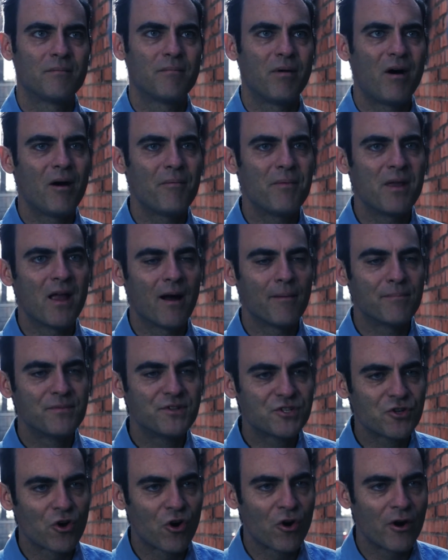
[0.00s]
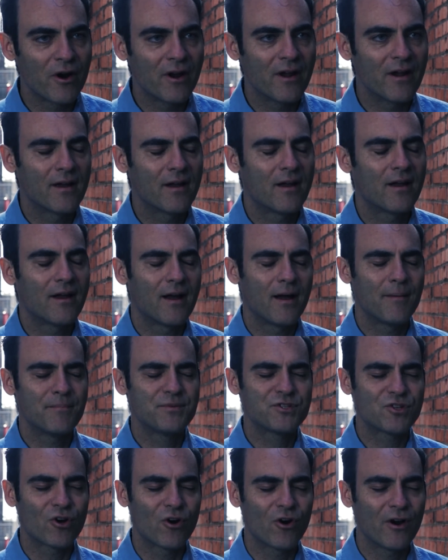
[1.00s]
Bobby, I'm sorry. I'm
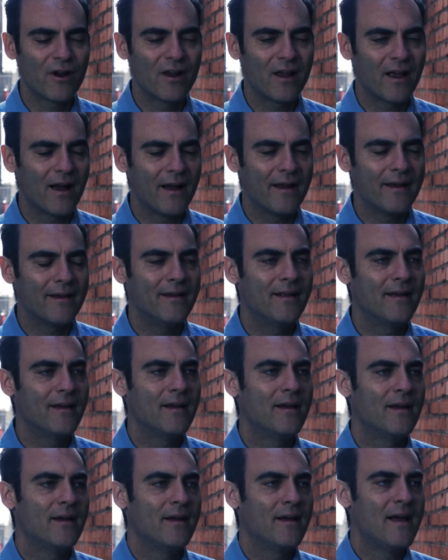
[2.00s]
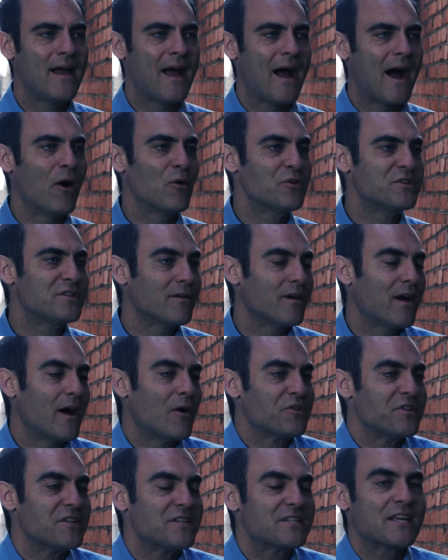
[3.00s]
sorry. I. I was a, I
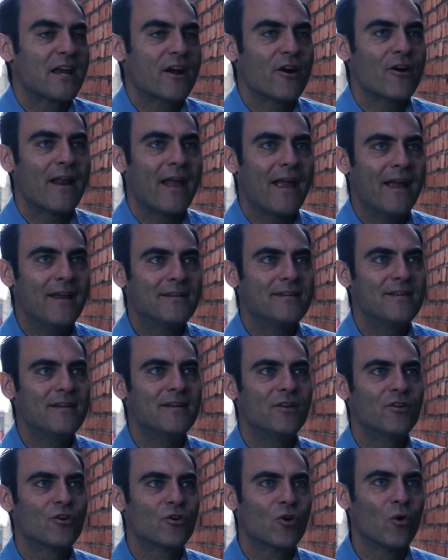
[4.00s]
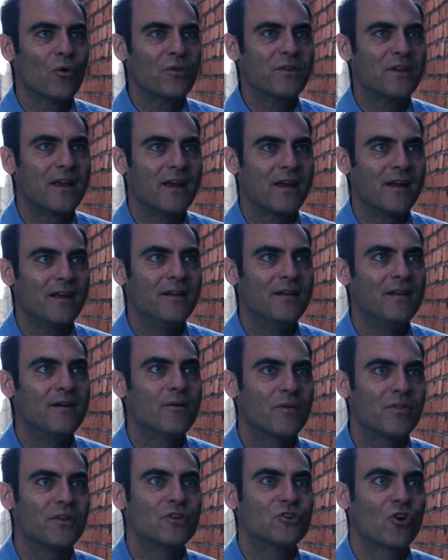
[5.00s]
was a scared 18 year old kid,
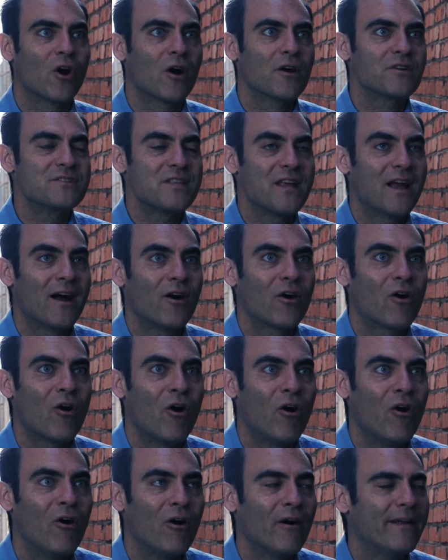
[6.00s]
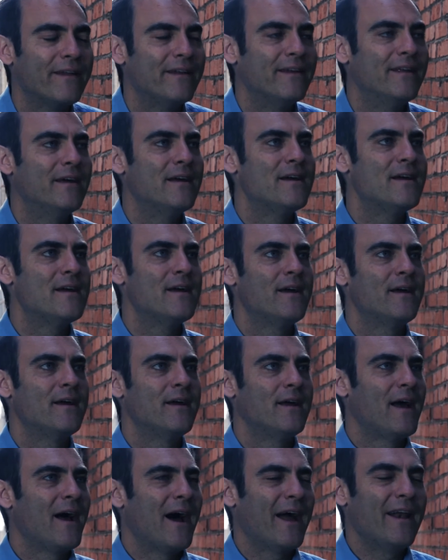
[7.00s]
the drugs, the alcohol, and
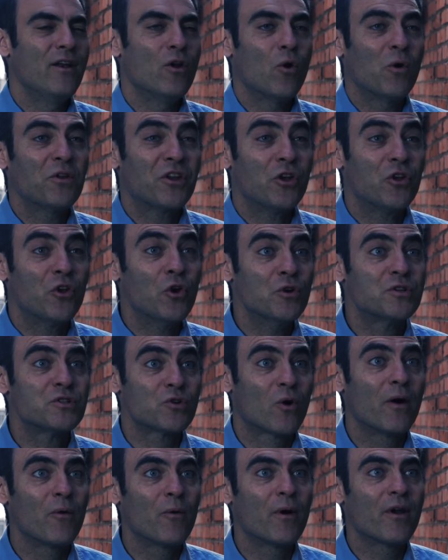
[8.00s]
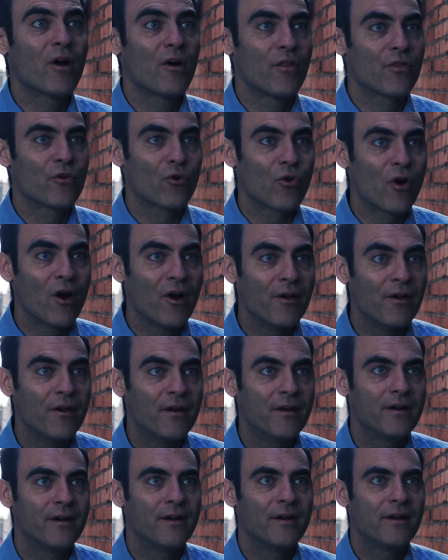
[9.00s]
I didn't know what to do, so I went on the run.